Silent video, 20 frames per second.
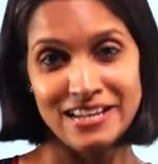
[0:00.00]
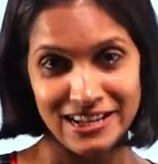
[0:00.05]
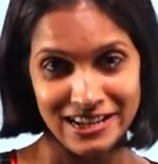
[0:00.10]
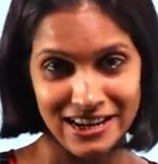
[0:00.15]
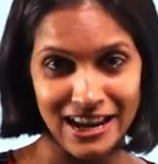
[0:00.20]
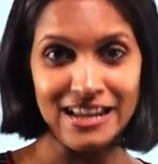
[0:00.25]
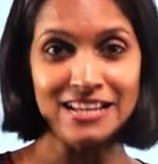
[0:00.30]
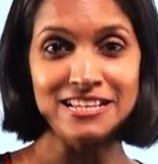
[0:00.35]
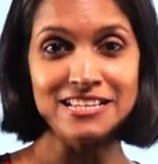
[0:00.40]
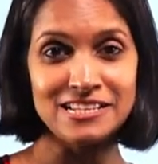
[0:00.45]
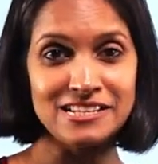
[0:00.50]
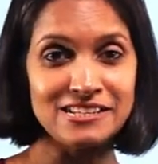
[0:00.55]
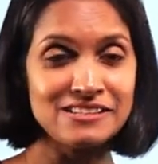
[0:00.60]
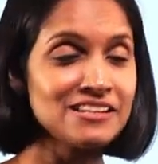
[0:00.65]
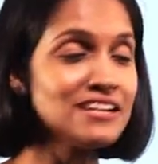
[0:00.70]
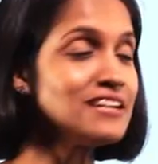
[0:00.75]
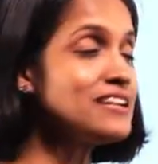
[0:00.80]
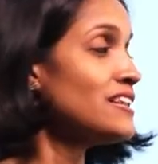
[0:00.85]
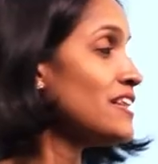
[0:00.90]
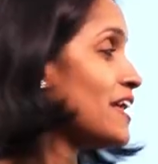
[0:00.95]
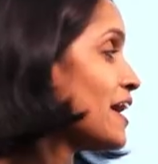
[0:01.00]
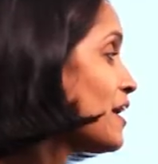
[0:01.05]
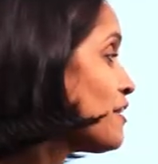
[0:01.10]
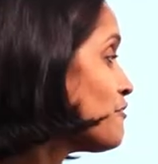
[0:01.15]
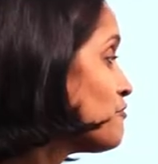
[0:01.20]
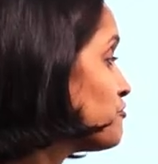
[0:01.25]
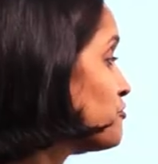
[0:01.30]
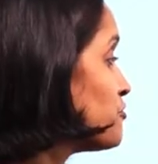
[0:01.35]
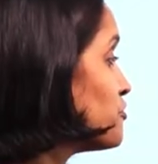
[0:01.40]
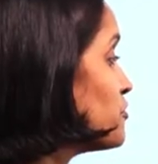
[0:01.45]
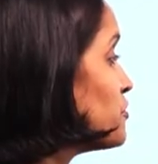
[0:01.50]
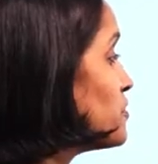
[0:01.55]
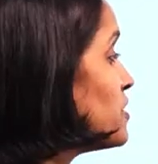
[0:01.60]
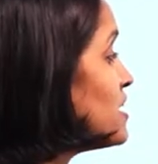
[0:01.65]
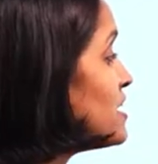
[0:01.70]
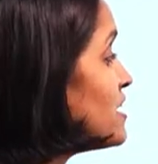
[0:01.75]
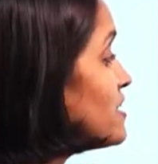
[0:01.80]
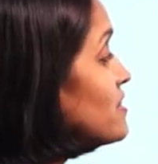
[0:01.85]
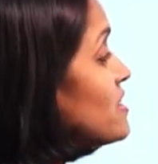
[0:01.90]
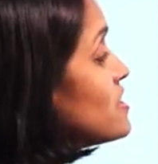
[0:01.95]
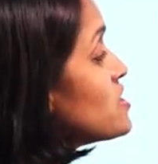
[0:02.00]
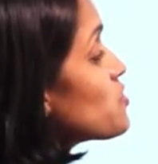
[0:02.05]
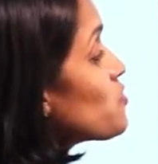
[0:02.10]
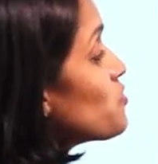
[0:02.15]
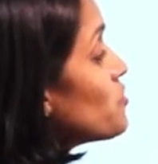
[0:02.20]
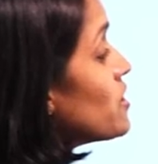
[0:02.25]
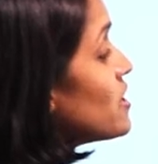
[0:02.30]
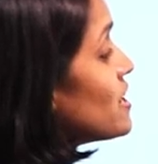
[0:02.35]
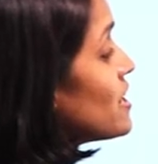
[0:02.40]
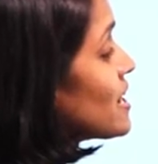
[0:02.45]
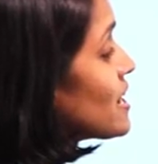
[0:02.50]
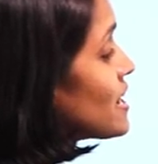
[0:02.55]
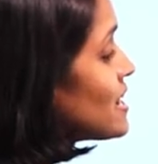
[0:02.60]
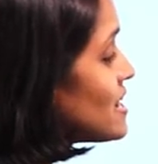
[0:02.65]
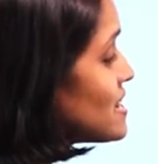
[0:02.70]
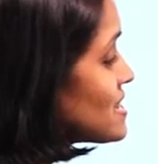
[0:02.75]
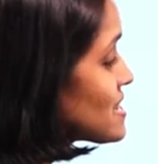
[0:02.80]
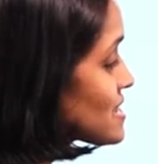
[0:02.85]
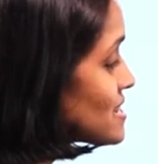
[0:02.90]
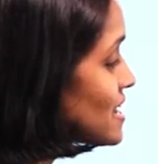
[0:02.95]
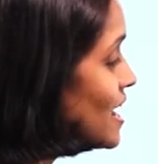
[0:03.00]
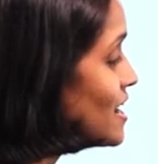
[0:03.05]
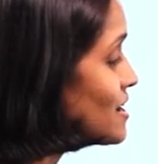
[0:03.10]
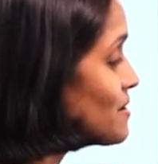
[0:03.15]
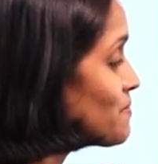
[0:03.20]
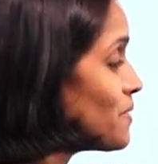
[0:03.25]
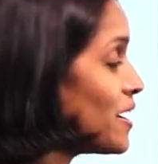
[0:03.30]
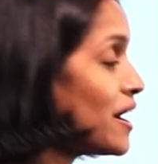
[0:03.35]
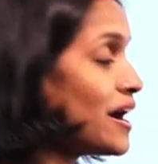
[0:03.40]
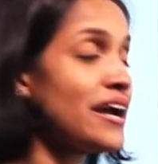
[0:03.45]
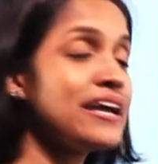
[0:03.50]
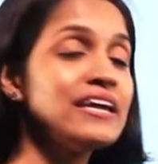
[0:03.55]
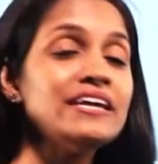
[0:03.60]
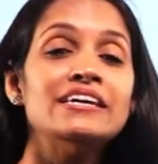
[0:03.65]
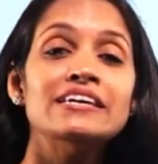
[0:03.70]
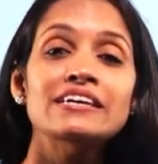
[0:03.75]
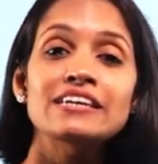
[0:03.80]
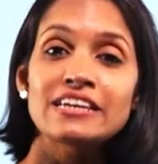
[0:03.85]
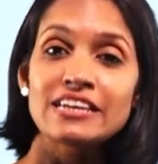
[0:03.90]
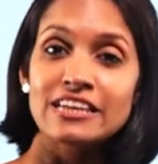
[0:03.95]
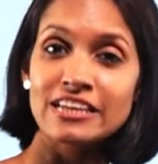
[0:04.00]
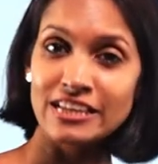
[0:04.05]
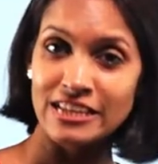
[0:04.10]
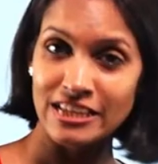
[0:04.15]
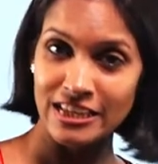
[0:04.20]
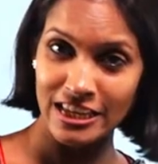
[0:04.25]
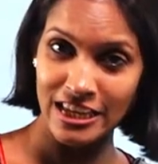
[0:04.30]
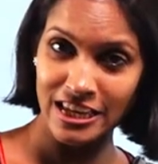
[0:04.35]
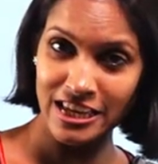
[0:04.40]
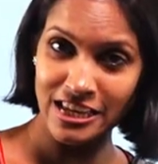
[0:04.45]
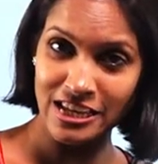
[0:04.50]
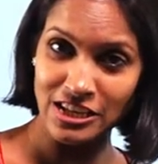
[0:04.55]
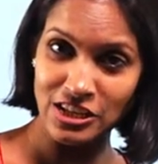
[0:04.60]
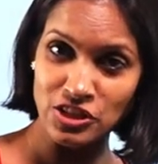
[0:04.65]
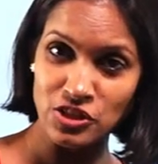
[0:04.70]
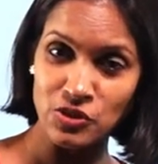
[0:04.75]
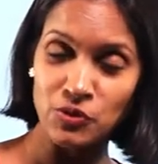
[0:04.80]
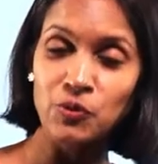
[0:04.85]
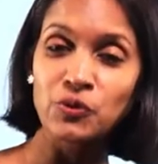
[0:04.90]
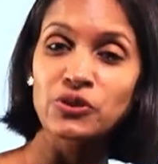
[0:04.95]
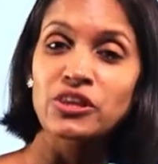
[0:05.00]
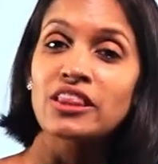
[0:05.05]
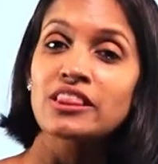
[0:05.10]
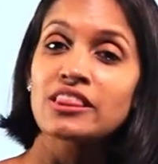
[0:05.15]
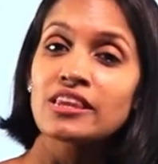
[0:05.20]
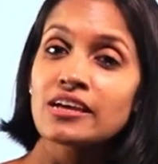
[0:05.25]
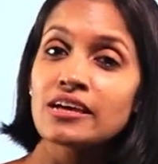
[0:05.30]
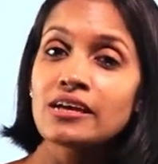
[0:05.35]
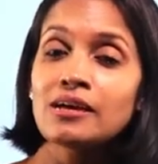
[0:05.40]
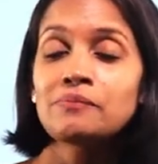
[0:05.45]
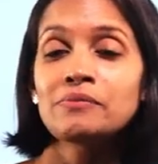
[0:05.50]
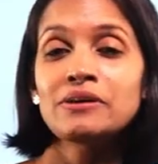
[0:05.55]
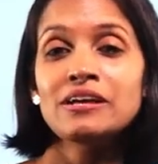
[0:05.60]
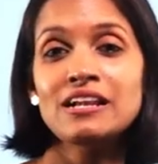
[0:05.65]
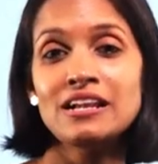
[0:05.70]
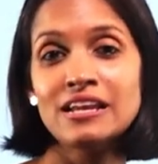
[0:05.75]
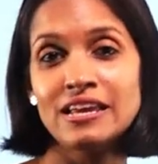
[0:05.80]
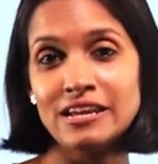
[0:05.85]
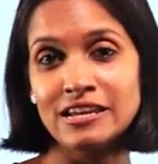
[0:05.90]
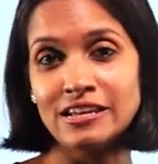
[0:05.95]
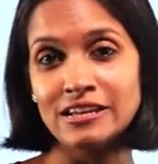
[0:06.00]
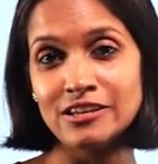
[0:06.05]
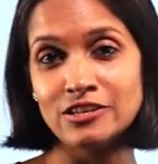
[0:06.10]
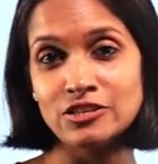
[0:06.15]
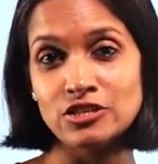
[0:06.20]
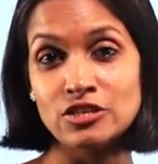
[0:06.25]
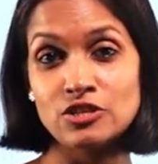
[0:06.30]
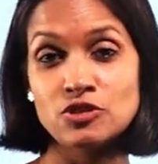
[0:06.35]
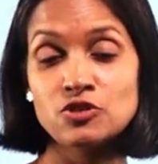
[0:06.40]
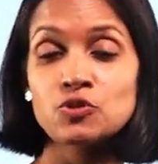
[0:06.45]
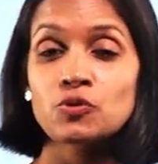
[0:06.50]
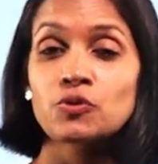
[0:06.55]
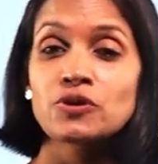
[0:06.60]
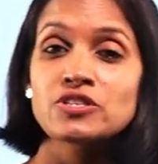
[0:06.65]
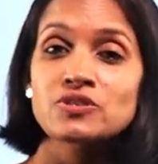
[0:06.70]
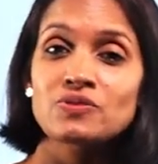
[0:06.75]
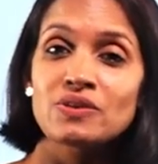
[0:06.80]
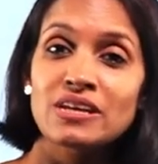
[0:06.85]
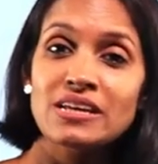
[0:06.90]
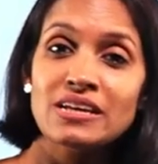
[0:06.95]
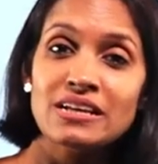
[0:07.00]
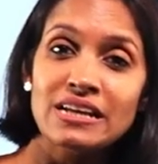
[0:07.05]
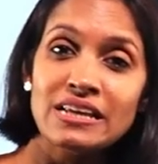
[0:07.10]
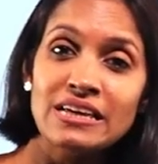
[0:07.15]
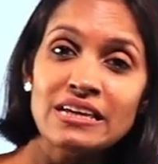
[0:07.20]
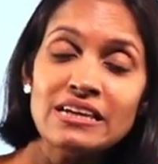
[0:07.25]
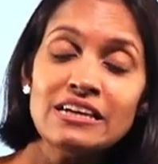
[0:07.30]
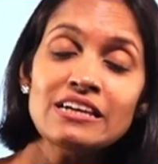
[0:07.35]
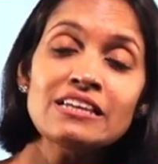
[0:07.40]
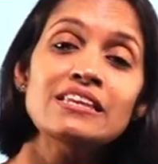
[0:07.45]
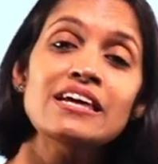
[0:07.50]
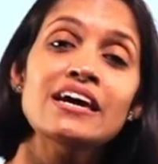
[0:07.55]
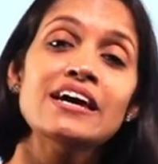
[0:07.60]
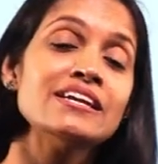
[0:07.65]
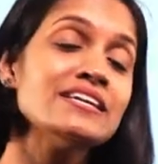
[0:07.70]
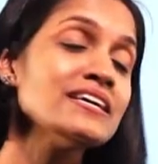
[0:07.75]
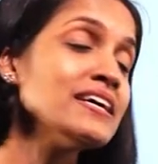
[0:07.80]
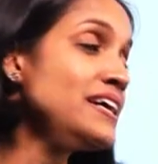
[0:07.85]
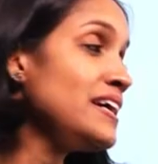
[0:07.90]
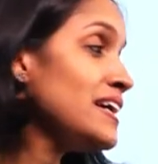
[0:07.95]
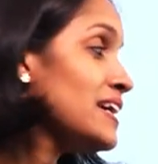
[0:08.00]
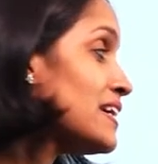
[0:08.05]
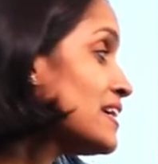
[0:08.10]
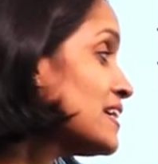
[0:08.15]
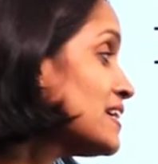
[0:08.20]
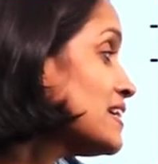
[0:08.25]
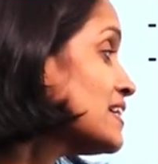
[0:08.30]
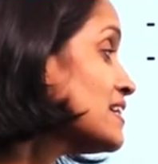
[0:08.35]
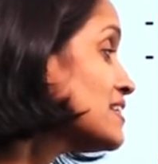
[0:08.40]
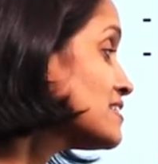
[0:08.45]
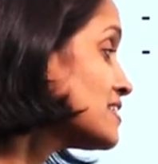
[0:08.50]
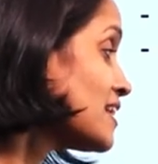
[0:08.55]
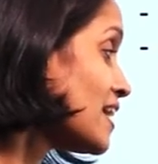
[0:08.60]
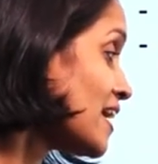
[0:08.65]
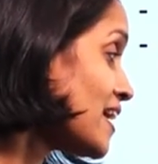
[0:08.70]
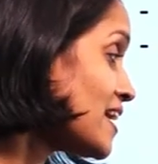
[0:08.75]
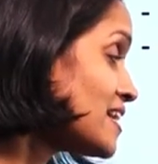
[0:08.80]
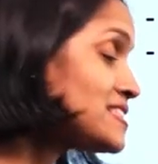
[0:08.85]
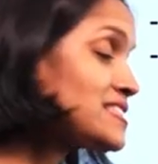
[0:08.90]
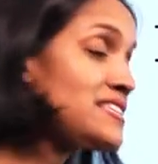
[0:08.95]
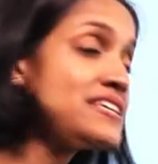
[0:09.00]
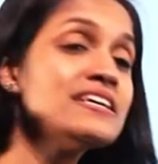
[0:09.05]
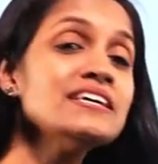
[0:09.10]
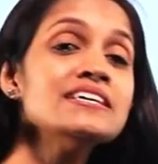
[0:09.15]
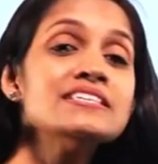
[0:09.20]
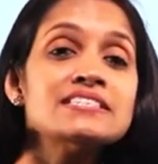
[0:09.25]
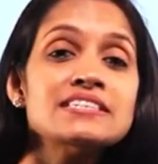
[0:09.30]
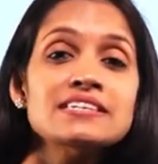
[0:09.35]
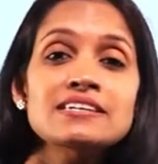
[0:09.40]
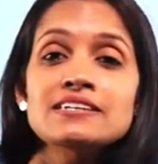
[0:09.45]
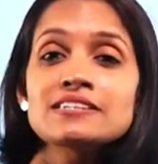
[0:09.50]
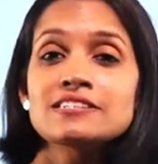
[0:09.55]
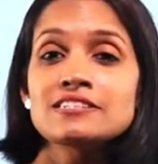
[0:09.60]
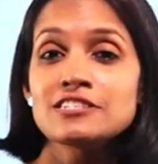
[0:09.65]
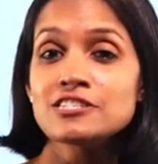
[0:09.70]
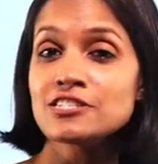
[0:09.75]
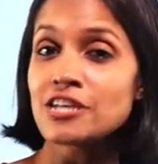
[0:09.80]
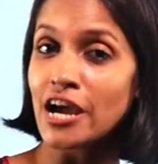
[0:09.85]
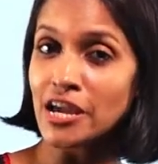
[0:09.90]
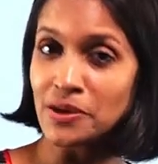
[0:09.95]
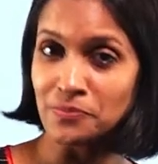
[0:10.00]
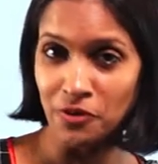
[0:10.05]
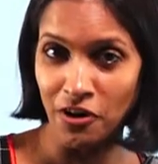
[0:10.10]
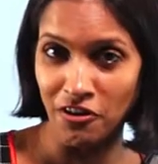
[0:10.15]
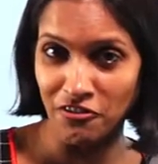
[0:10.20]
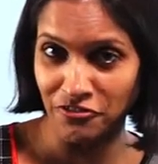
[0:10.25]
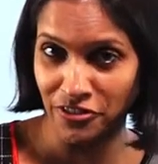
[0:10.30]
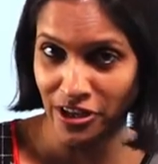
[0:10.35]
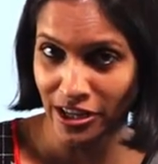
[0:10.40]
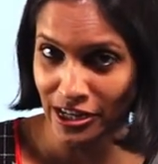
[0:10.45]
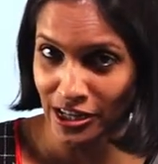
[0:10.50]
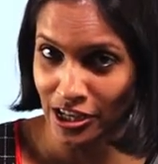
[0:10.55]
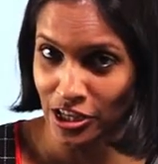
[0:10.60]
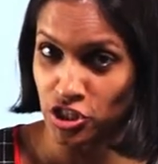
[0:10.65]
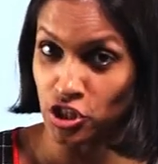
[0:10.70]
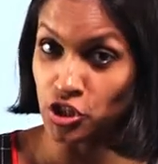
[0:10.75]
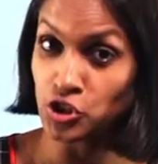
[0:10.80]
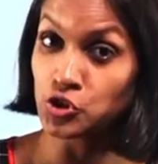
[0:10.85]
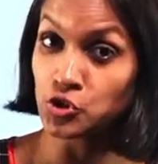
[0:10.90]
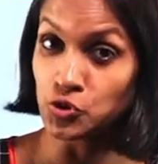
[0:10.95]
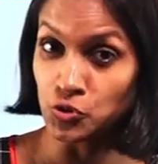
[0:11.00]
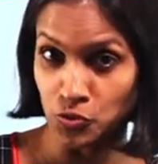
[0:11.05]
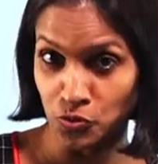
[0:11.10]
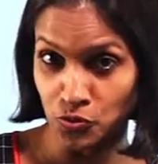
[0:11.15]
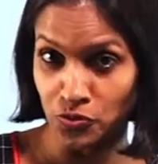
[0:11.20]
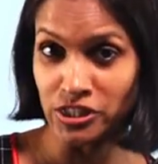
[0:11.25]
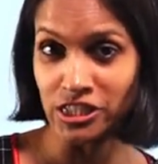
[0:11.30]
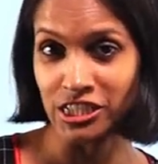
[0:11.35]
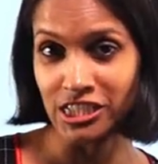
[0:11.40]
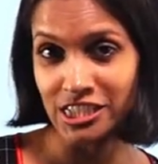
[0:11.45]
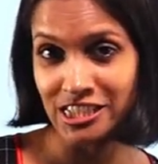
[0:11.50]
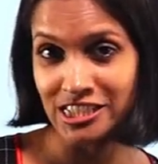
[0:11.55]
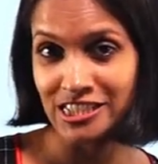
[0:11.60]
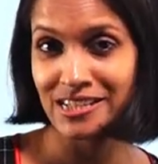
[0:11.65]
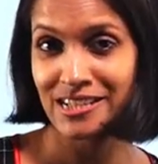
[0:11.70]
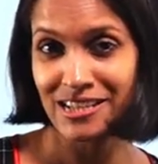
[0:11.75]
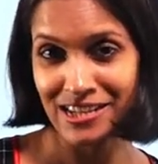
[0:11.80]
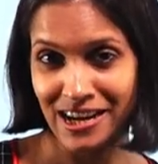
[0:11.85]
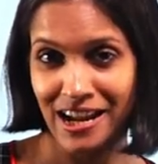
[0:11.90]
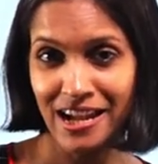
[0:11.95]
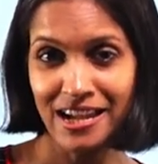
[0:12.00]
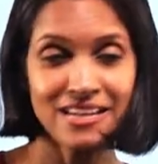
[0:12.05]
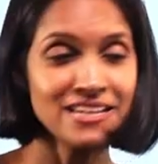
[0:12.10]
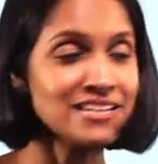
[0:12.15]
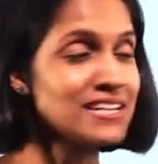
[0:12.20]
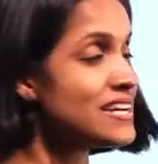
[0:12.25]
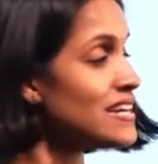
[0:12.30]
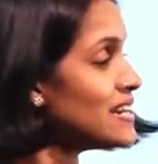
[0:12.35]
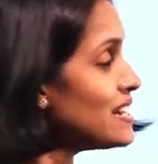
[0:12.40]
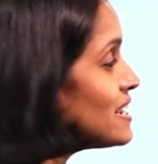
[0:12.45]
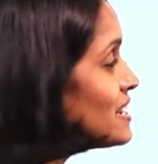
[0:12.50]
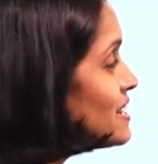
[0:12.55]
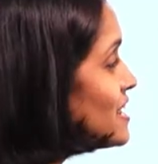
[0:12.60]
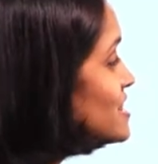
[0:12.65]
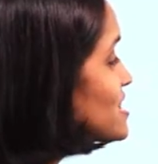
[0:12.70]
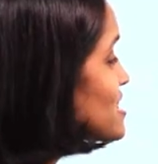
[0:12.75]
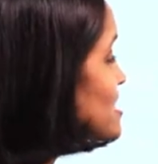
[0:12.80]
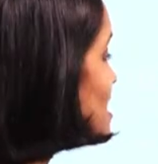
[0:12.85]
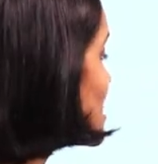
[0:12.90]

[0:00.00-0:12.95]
Right, children? Therefore, this work is done by heat or the thermal energy. So, it's very clear that heat has a certain type of energy to do work, right? Let's